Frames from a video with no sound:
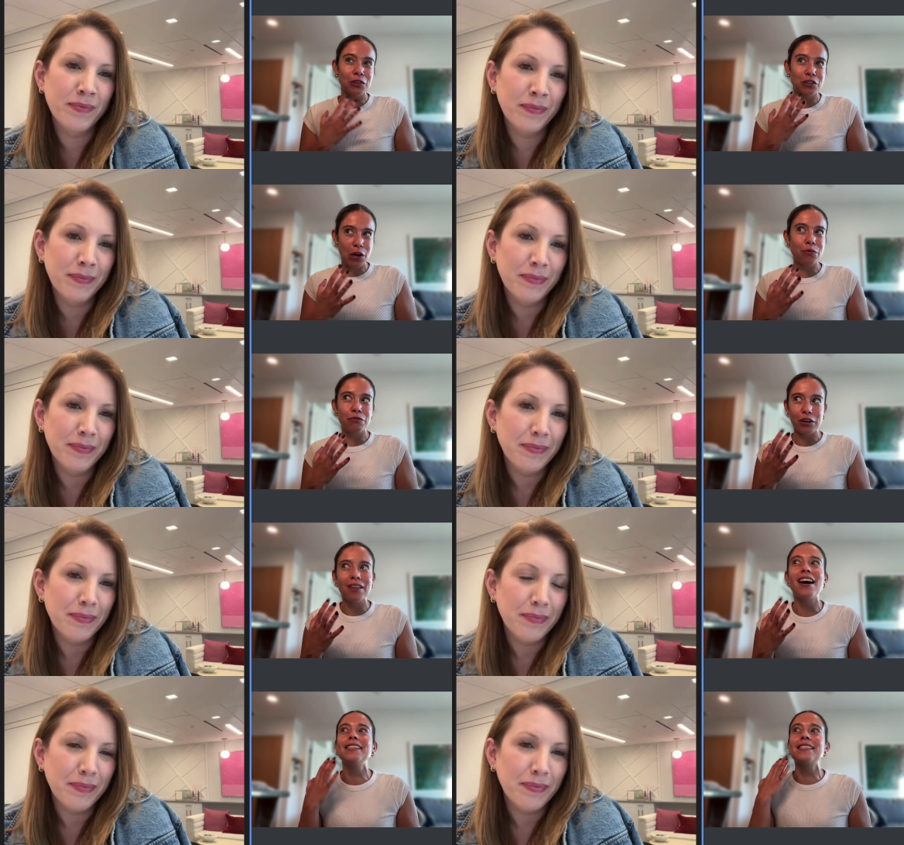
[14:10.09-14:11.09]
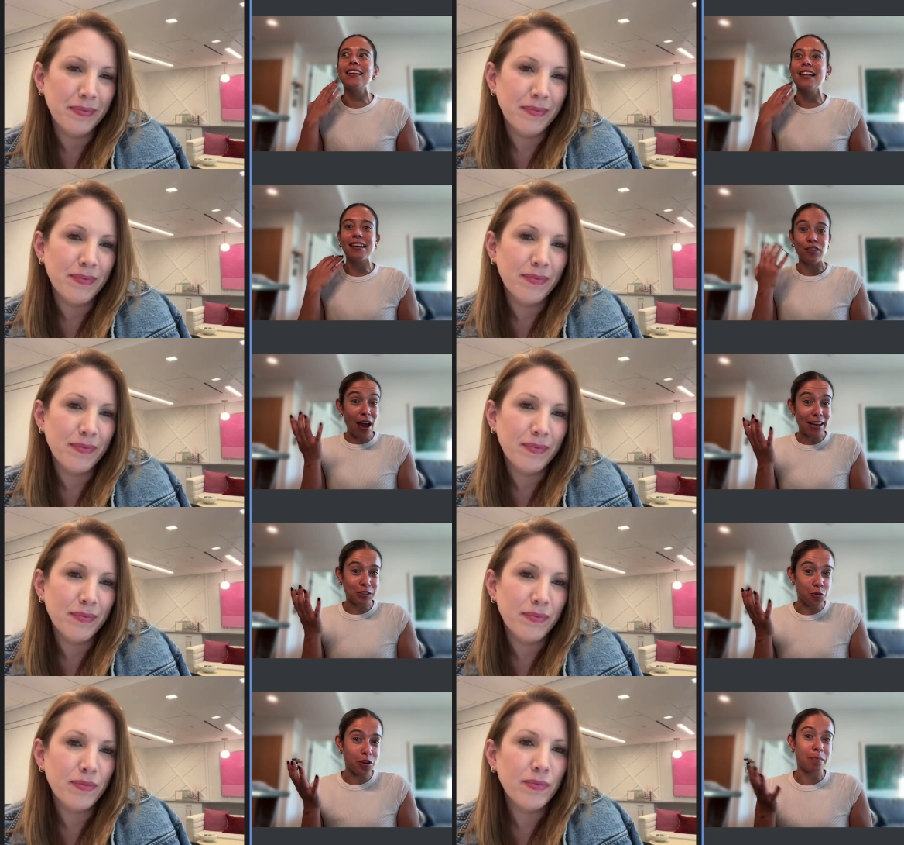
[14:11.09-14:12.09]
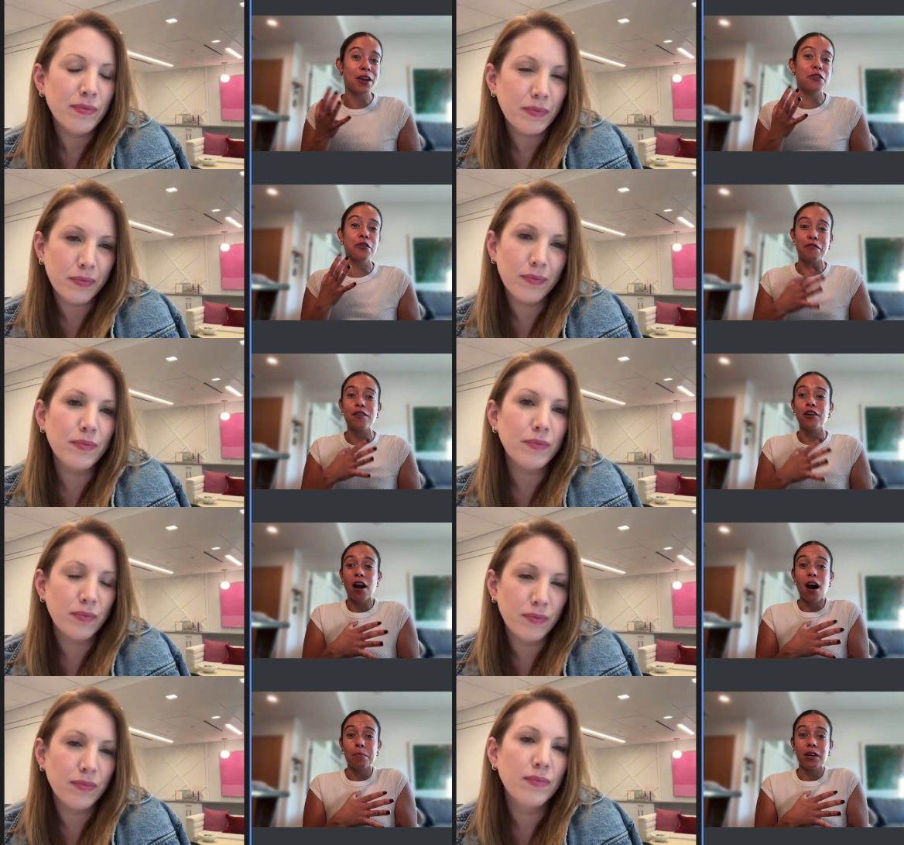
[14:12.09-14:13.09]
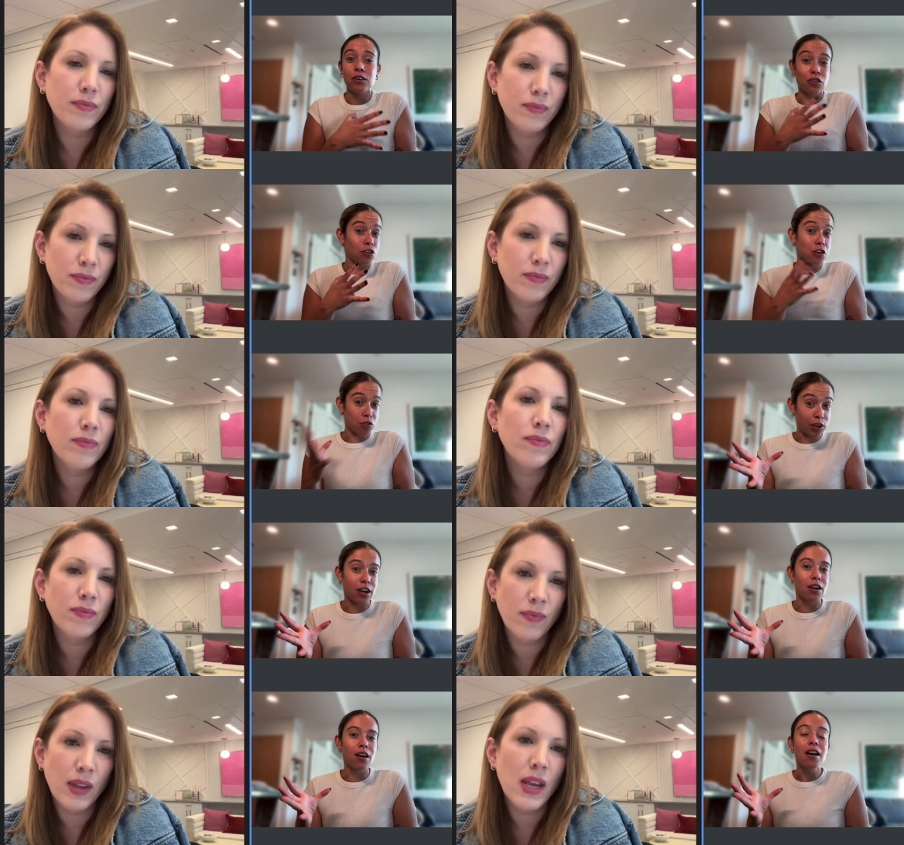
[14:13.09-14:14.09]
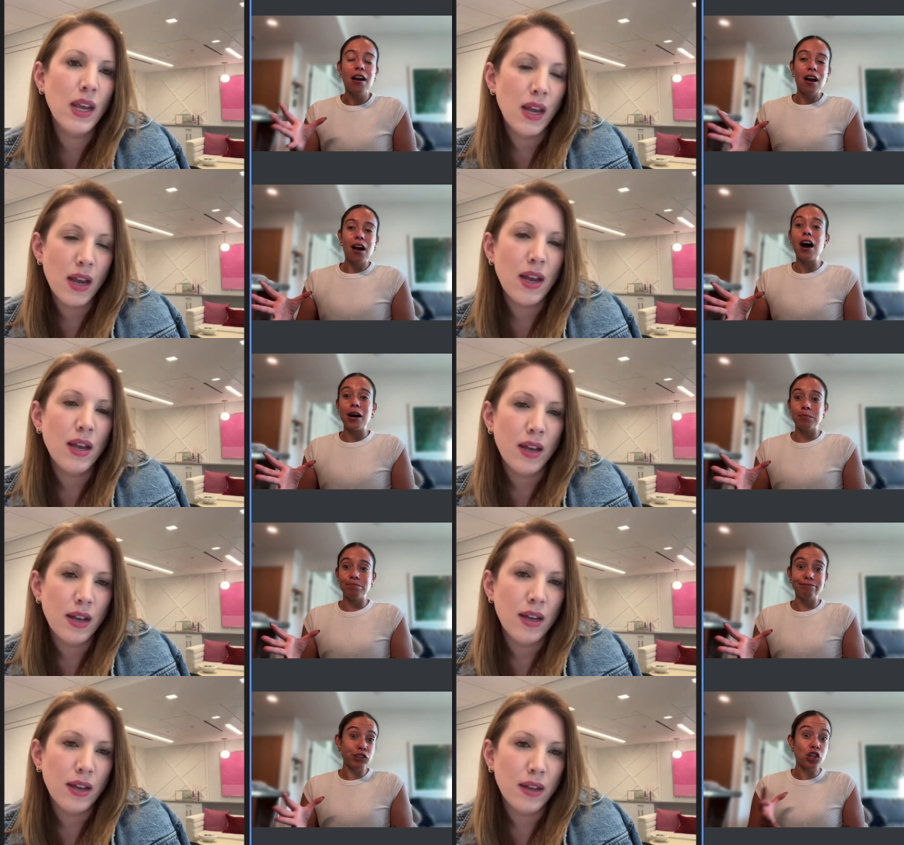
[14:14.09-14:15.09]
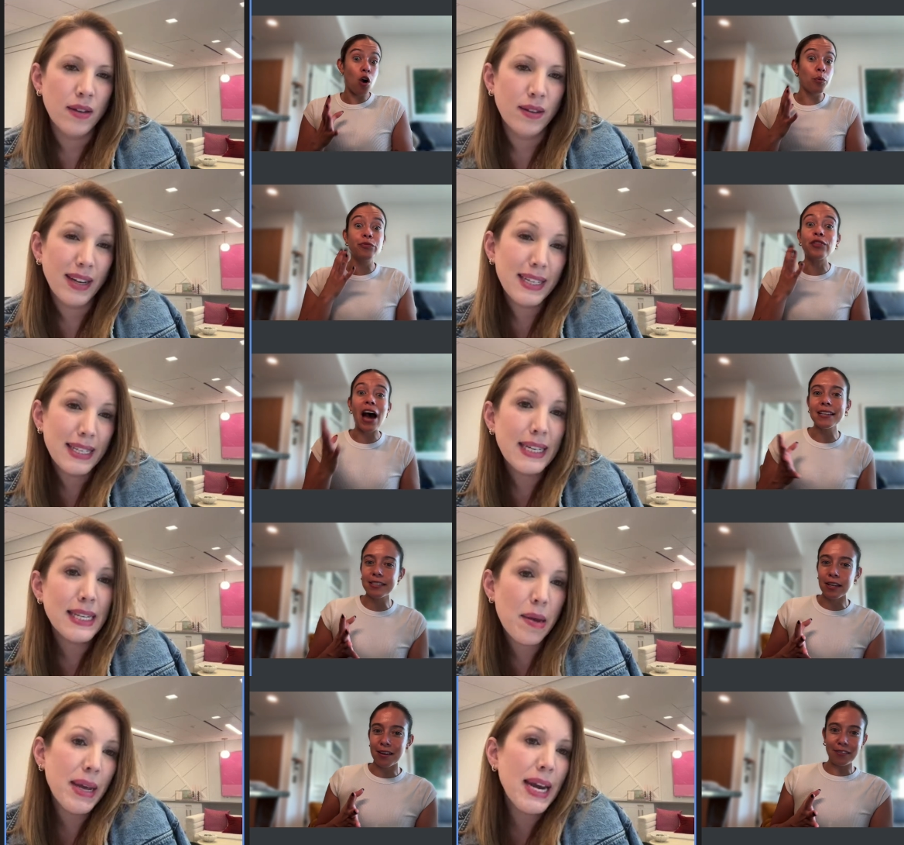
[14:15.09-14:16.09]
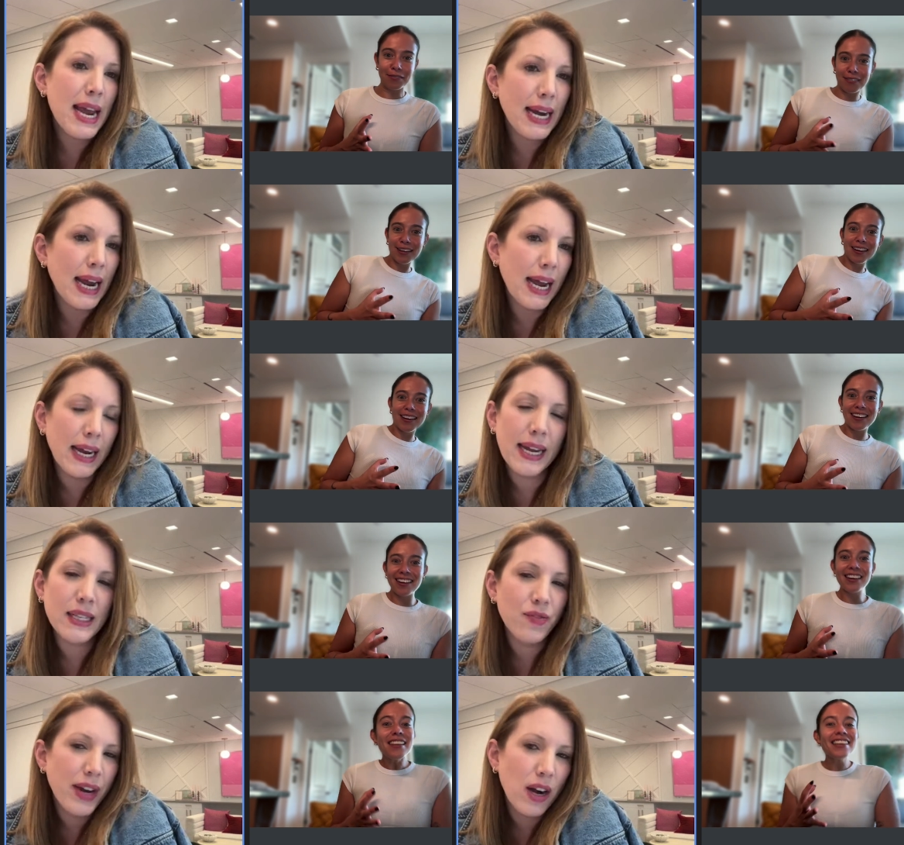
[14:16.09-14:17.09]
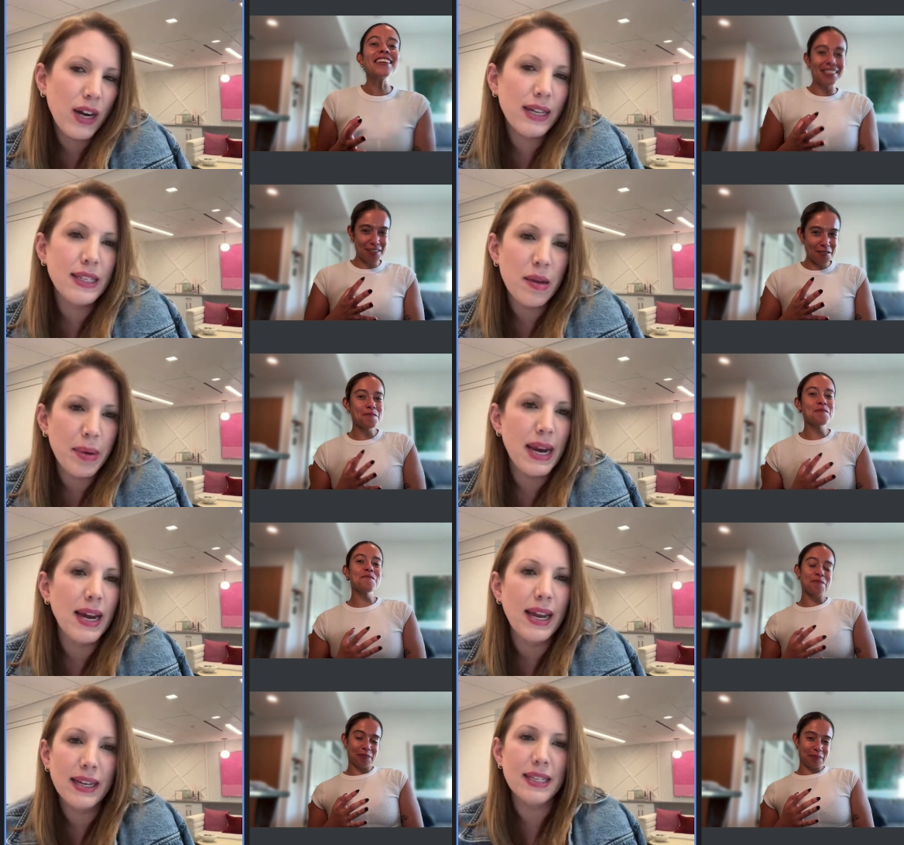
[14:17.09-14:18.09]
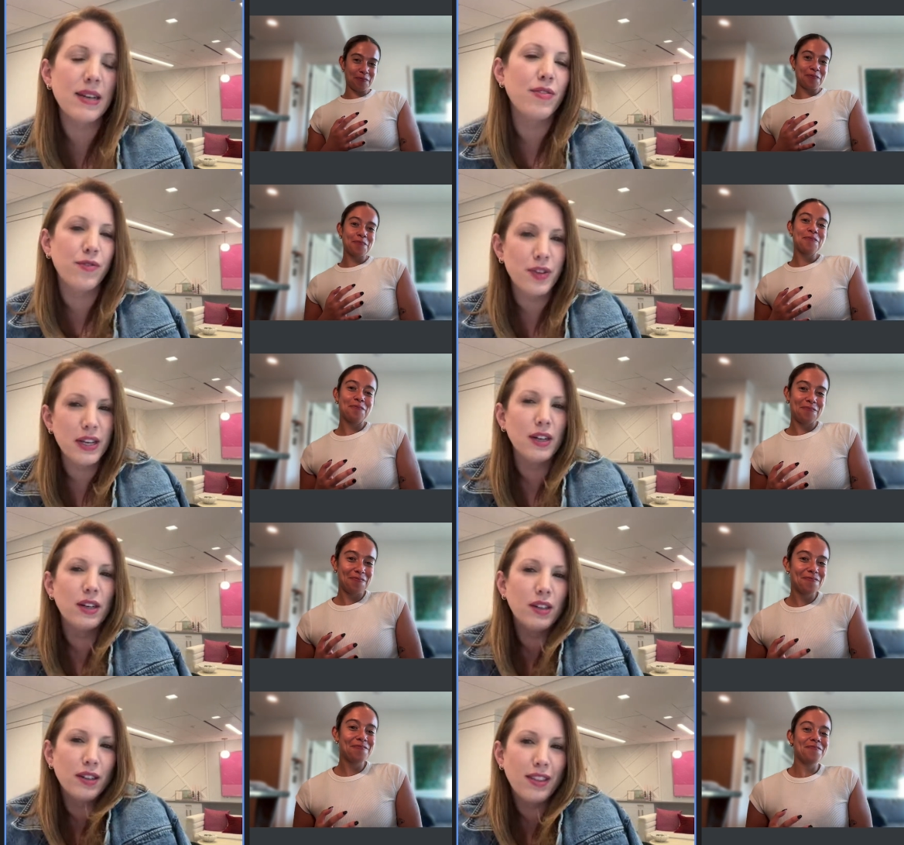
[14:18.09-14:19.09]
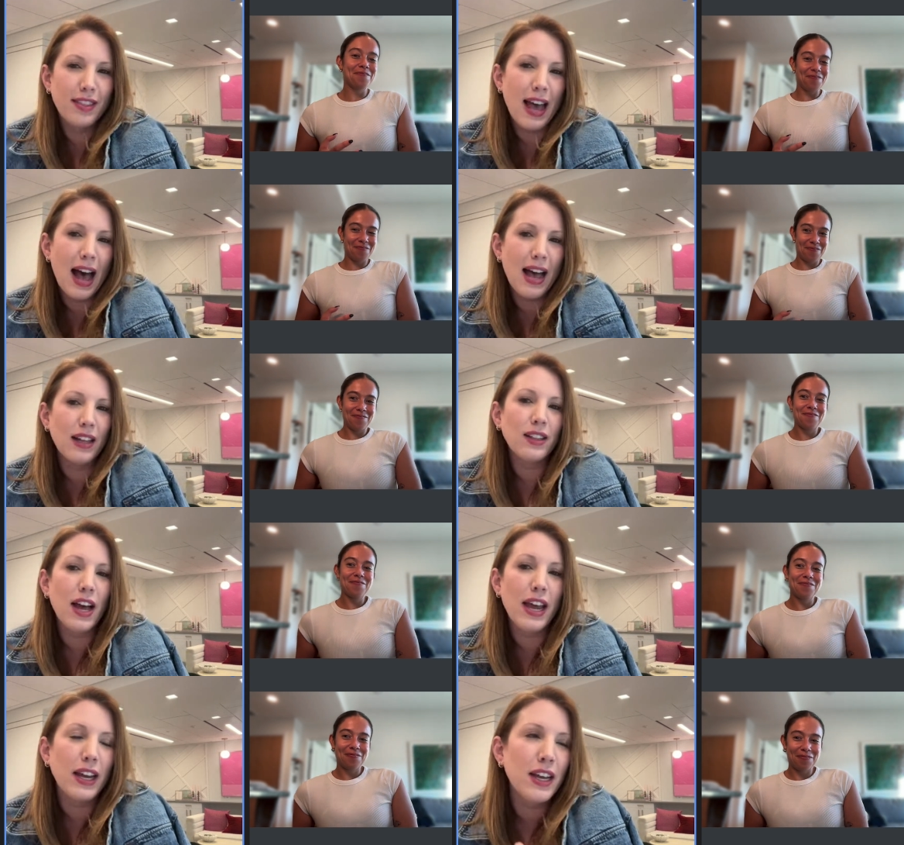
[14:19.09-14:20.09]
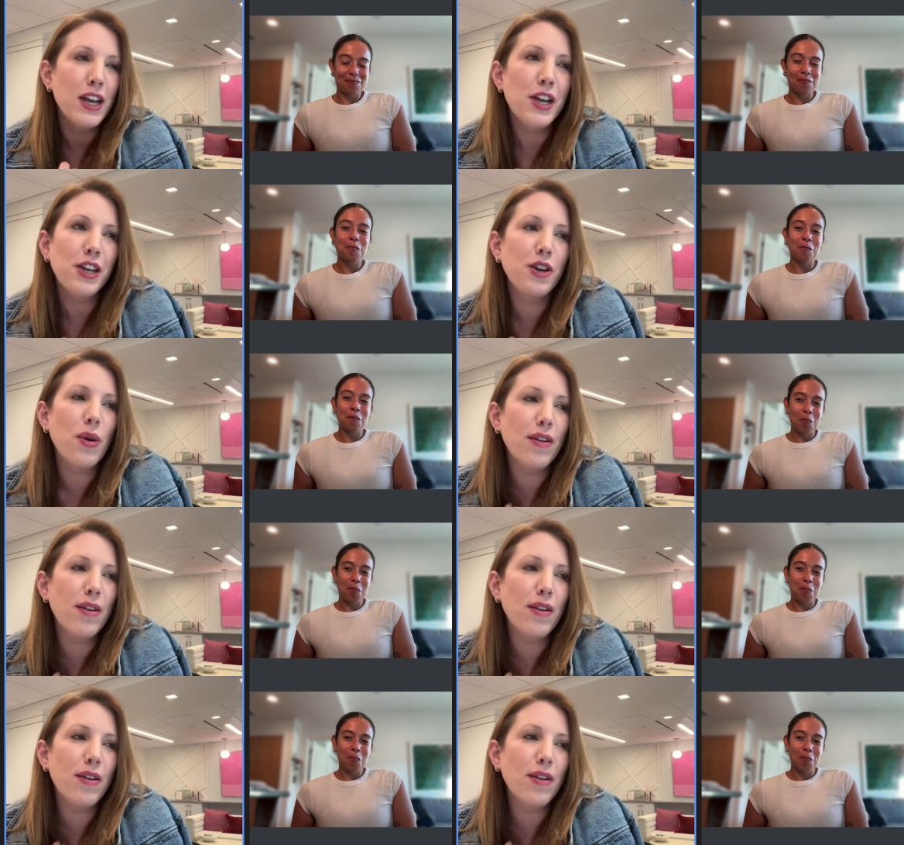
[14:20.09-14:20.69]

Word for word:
Speaker 1: don't realize that, like, yes, you can make your favorite hobby your career. So
Speaker 2: that's intimidating. It's very intimidating to feel that, like, you know,